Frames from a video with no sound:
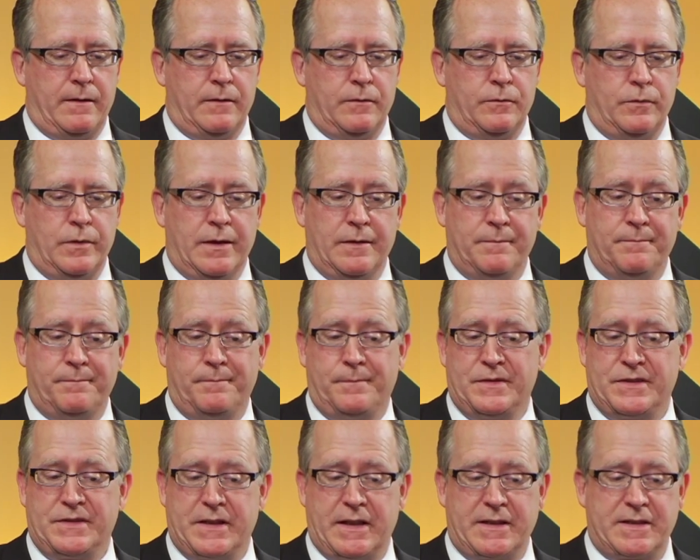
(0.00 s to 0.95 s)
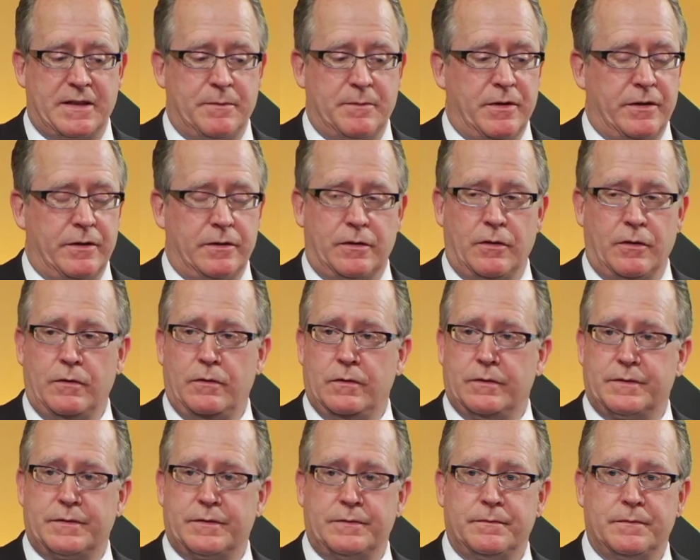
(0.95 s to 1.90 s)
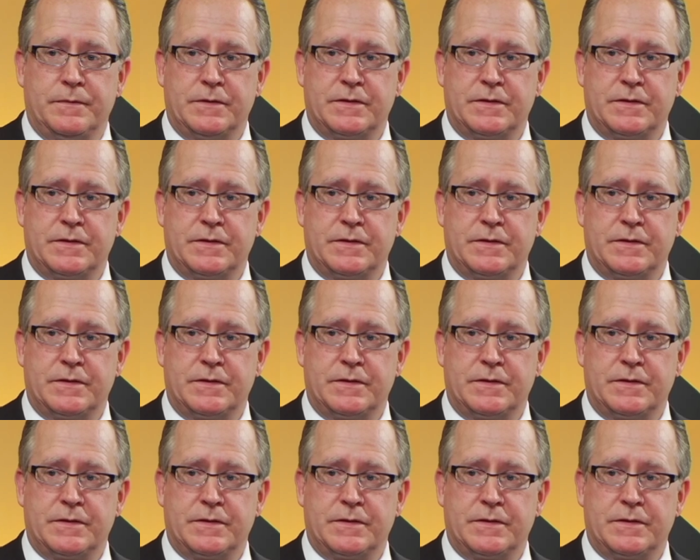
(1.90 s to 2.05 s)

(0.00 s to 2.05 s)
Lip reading: Well, set some other goals.